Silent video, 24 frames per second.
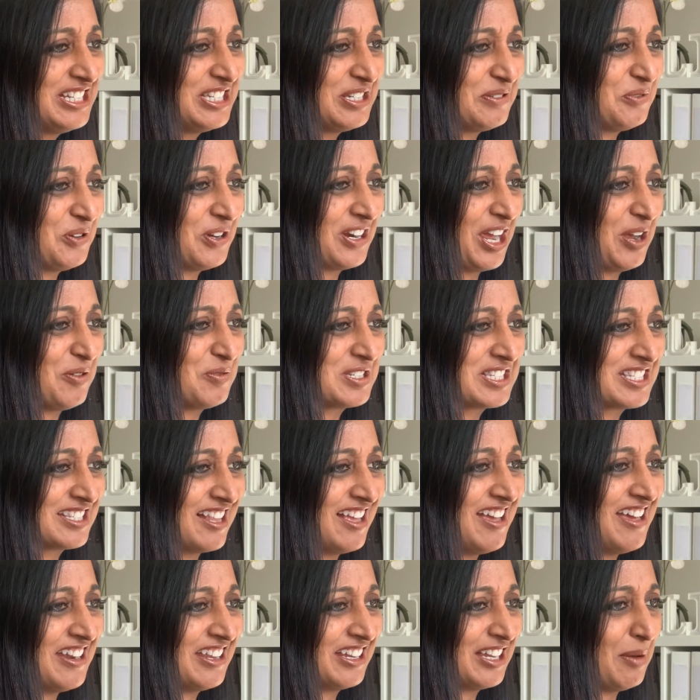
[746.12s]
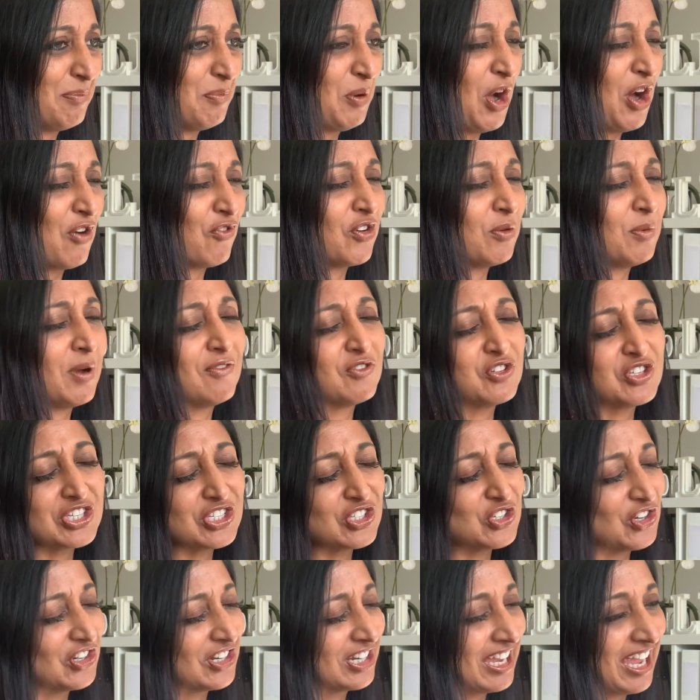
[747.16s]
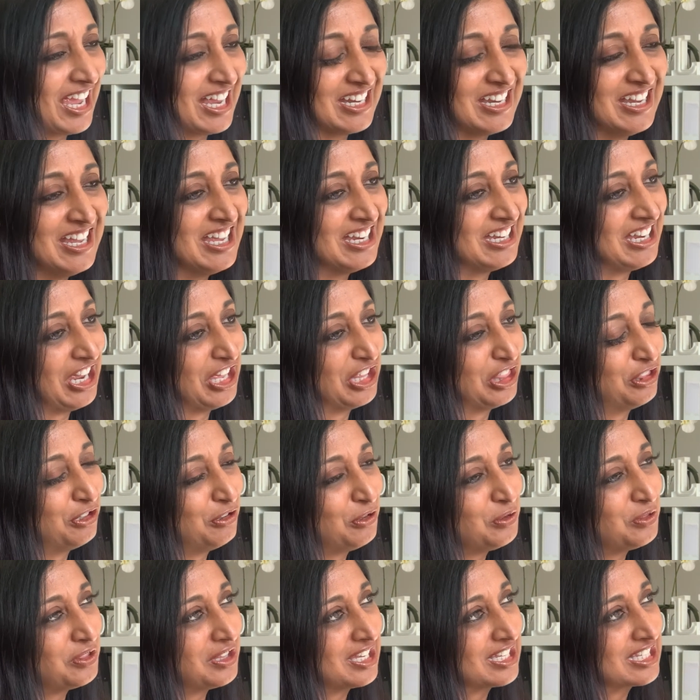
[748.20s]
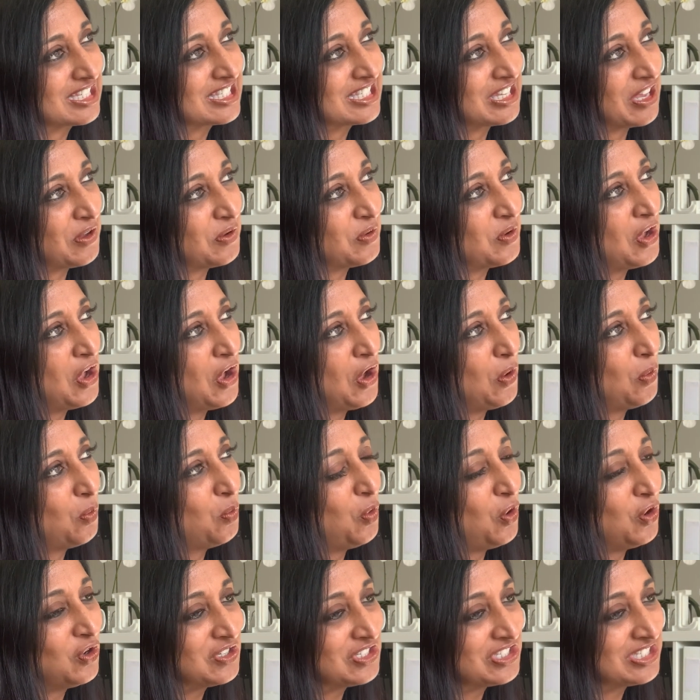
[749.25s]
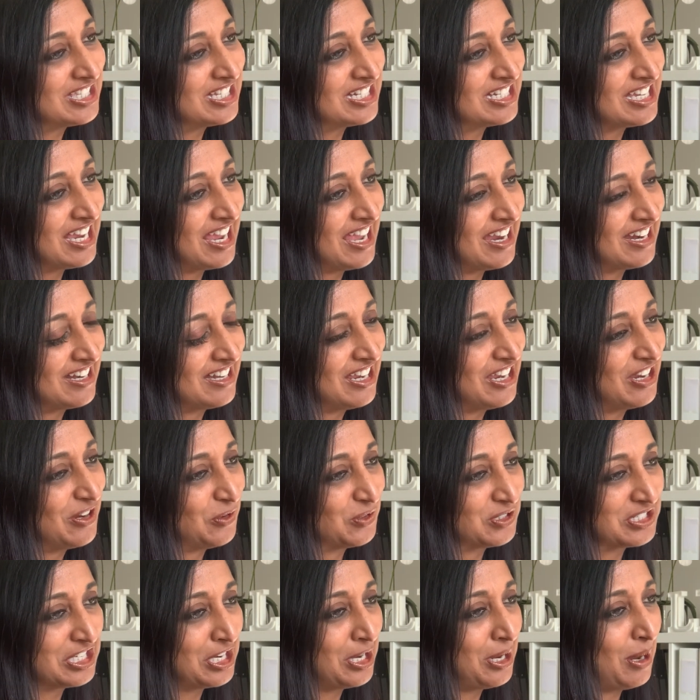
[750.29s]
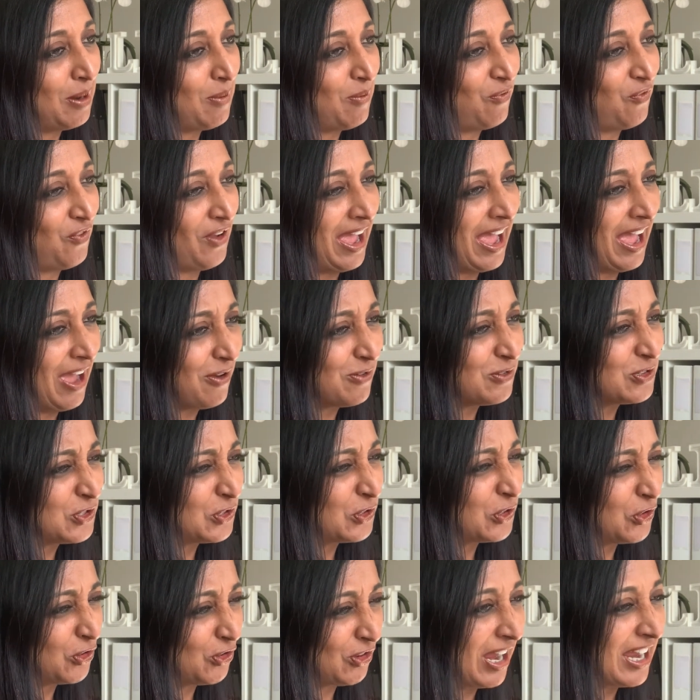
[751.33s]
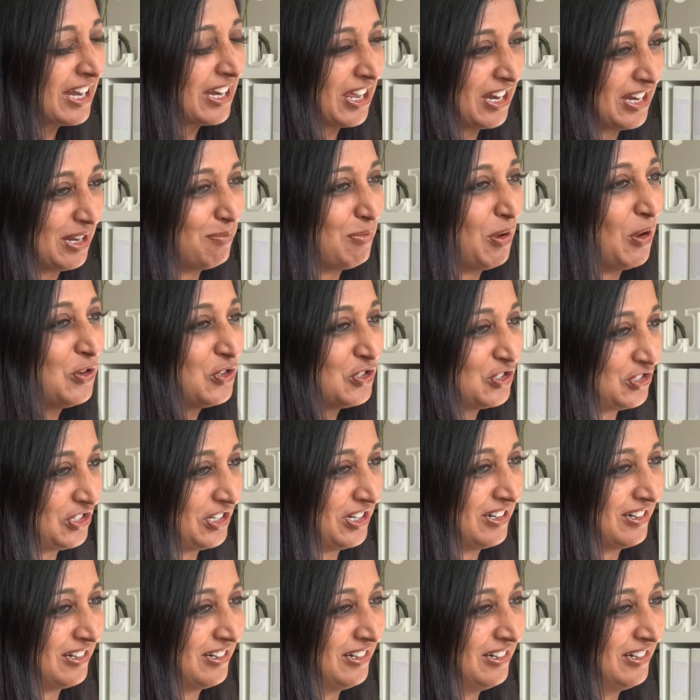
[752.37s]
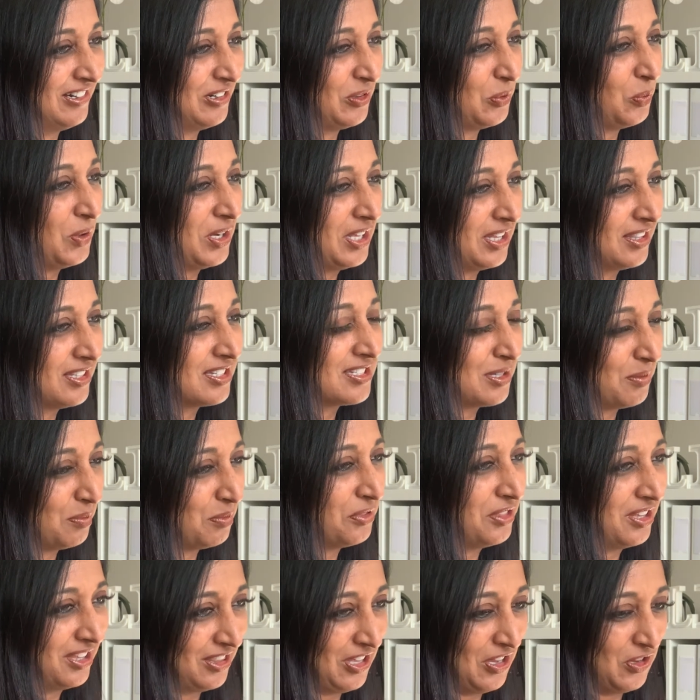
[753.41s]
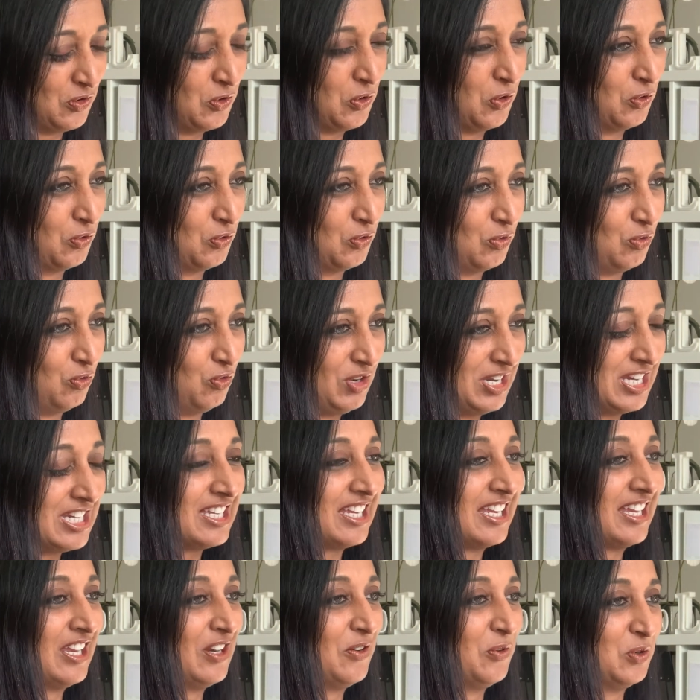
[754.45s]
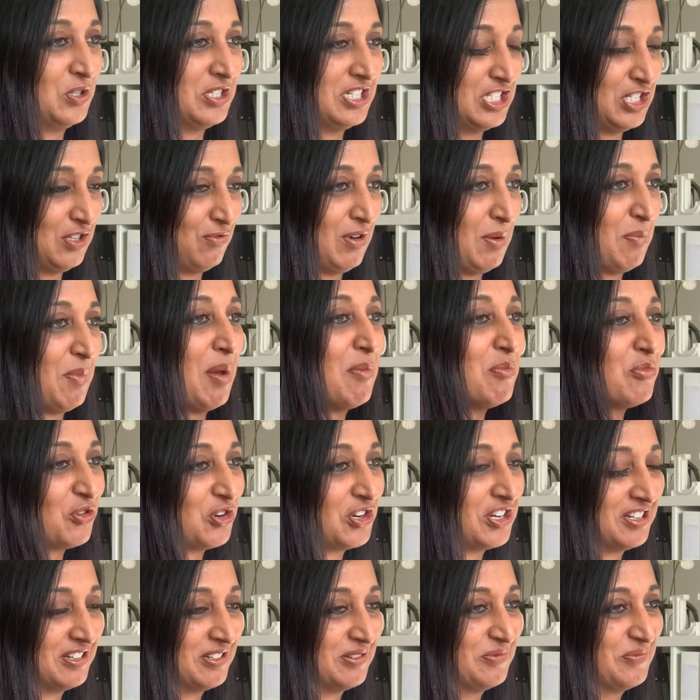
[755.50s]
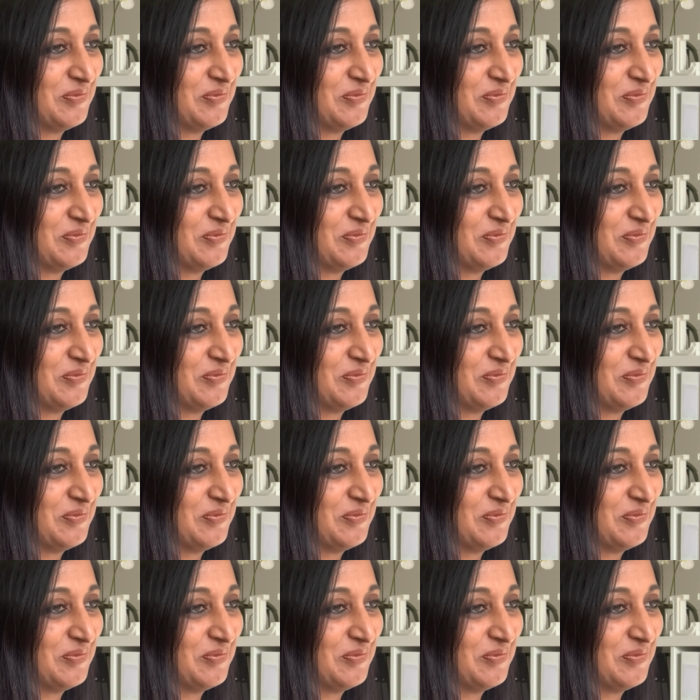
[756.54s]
what I was learning, apart from I've just got to get through this. So what's the technique or tip for how do you create an emotion with something that you're reading in order to remember it?